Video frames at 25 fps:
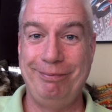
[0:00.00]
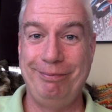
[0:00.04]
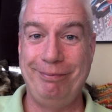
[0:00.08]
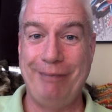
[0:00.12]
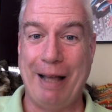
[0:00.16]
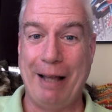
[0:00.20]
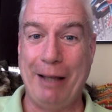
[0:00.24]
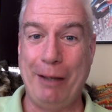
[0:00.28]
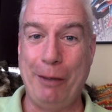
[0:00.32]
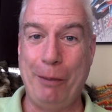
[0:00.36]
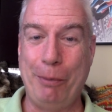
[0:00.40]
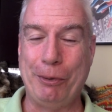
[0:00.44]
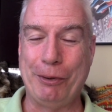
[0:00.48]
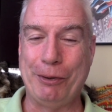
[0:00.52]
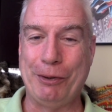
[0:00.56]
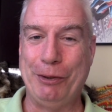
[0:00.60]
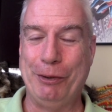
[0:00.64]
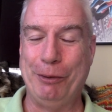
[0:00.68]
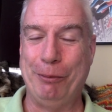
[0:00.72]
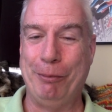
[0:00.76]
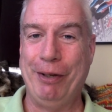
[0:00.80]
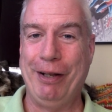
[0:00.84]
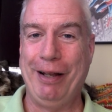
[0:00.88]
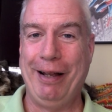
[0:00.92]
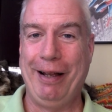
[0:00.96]
Hello,
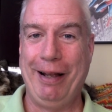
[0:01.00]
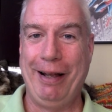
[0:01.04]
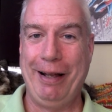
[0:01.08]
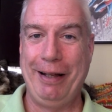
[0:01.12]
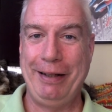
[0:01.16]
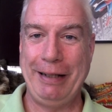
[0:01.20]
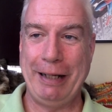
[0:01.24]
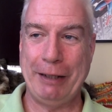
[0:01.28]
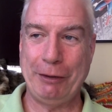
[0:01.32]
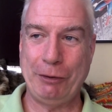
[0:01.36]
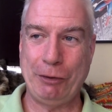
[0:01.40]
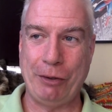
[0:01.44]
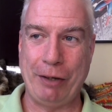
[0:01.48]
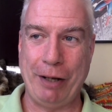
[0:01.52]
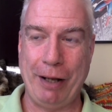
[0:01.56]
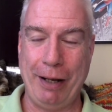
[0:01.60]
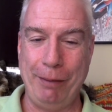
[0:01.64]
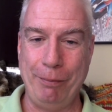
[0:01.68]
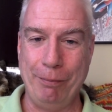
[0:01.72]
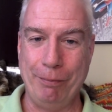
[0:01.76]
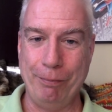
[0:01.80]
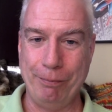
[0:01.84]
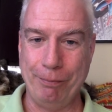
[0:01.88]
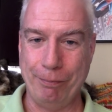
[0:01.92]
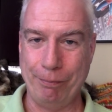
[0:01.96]
BookTube.
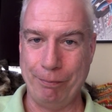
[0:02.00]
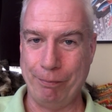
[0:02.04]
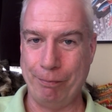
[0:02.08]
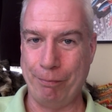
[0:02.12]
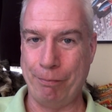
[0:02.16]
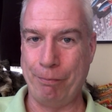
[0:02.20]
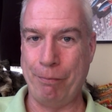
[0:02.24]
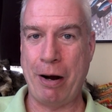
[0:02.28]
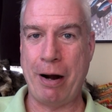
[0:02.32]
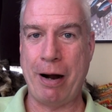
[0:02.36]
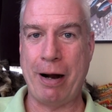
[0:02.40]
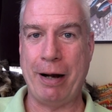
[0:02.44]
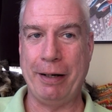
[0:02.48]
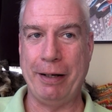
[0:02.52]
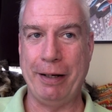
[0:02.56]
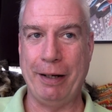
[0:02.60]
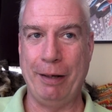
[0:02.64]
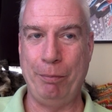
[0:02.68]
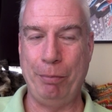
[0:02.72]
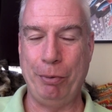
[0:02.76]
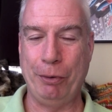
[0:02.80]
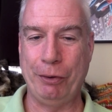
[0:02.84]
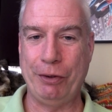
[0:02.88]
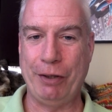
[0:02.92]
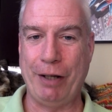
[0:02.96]
Yesterday, Mark
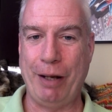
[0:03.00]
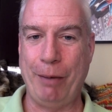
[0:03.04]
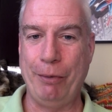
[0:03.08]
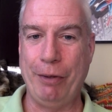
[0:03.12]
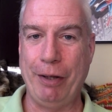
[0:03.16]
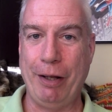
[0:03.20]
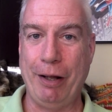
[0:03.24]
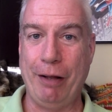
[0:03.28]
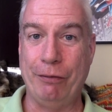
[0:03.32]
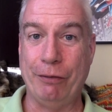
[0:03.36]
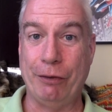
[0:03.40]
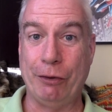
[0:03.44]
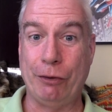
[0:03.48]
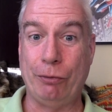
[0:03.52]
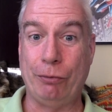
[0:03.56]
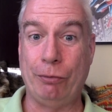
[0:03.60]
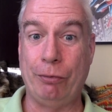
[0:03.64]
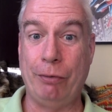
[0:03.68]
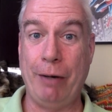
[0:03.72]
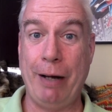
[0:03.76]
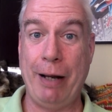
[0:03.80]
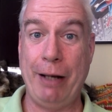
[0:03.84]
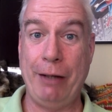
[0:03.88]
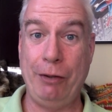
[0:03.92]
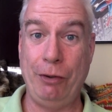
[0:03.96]
at Book Time with Elvis
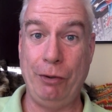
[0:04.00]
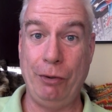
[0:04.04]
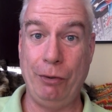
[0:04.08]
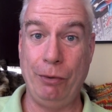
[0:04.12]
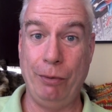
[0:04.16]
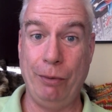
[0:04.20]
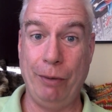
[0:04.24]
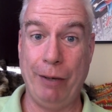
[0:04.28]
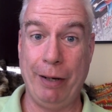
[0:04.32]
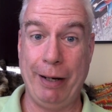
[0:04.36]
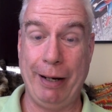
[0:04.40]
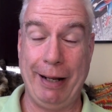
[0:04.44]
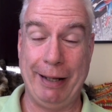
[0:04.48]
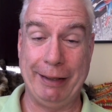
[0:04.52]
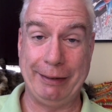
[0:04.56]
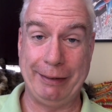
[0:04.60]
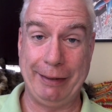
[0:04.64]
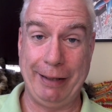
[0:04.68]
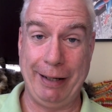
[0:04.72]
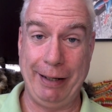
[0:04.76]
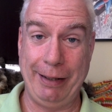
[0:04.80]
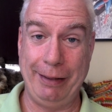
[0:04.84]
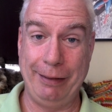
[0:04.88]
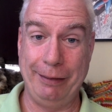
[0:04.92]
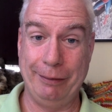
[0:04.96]
read you an
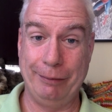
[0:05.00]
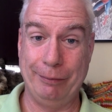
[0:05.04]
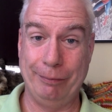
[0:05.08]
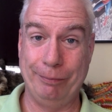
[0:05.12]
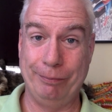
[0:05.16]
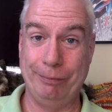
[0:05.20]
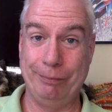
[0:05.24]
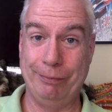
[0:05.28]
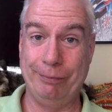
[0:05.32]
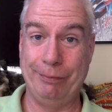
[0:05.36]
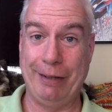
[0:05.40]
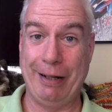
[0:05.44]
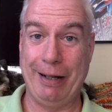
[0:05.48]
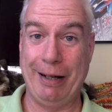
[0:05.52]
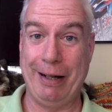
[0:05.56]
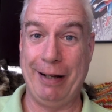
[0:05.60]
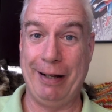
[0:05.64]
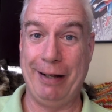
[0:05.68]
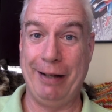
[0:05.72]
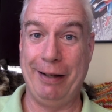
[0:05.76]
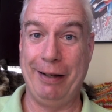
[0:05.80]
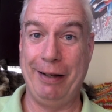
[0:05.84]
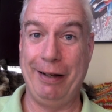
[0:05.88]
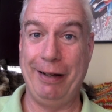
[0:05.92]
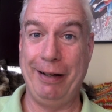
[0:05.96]
essay
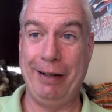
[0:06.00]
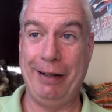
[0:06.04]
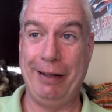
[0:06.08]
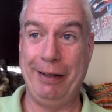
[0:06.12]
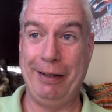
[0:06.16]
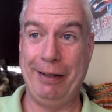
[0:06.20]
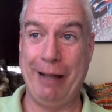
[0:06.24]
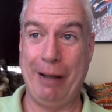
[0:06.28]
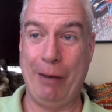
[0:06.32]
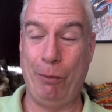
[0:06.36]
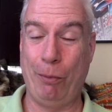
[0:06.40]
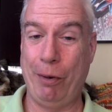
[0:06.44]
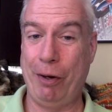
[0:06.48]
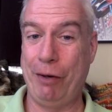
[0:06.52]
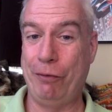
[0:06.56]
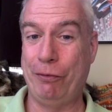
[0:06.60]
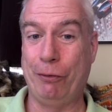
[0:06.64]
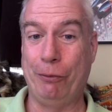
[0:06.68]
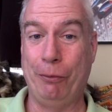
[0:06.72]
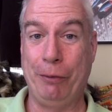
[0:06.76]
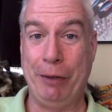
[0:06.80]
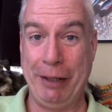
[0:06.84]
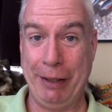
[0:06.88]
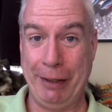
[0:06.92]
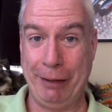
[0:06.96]
uh, in that
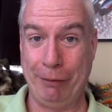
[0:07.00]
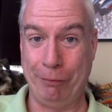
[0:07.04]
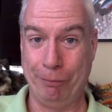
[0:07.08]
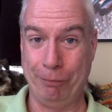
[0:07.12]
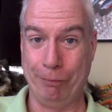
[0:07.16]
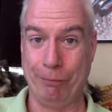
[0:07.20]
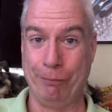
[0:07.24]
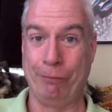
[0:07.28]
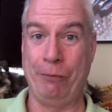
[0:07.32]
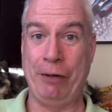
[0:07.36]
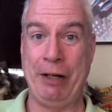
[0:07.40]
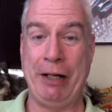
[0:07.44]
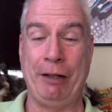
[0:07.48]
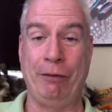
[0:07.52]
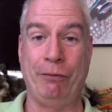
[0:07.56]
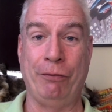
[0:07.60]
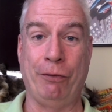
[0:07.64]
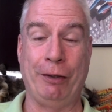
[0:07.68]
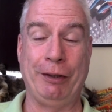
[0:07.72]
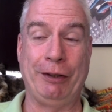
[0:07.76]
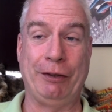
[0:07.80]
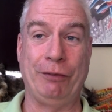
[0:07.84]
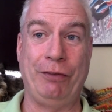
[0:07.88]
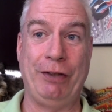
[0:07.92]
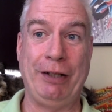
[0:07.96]
wonderful reading reading
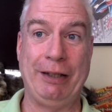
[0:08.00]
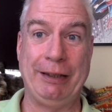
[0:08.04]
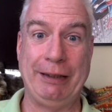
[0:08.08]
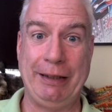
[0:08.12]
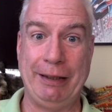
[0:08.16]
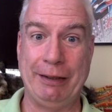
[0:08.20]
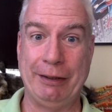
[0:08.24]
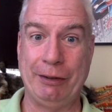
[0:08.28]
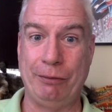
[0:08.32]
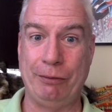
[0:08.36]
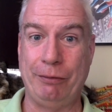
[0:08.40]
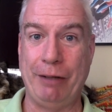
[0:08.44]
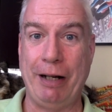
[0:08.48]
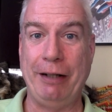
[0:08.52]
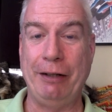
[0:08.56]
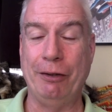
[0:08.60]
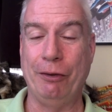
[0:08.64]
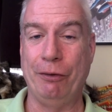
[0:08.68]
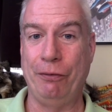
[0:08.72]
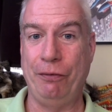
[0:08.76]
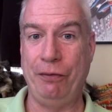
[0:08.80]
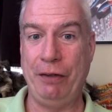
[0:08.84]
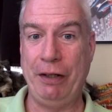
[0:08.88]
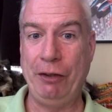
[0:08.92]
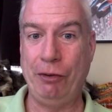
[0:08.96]
voice of his. He has a
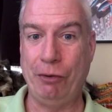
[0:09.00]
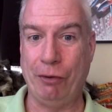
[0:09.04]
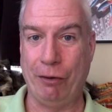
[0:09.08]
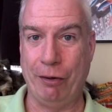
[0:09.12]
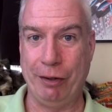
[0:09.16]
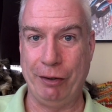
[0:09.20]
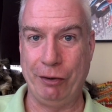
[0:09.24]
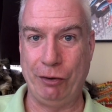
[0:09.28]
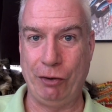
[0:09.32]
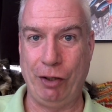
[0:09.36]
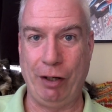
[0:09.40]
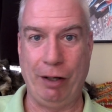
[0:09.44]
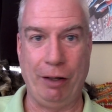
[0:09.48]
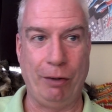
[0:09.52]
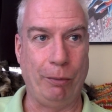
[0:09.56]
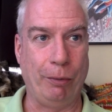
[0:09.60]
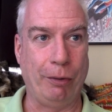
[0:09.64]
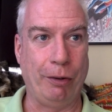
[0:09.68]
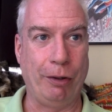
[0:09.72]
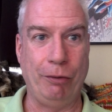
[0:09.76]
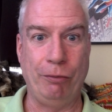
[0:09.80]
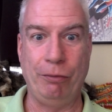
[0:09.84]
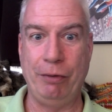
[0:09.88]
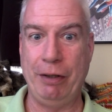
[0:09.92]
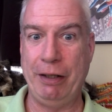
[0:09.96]
regular feature on his channel
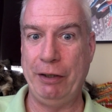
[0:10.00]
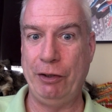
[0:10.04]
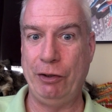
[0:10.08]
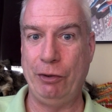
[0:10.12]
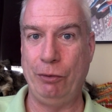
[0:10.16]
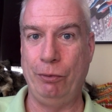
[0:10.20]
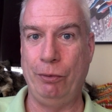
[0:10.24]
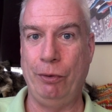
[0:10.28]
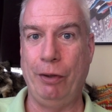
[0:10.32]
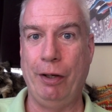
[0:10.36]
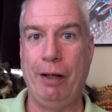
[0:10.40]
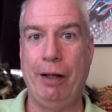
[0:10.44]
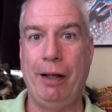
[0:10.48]
where he reads you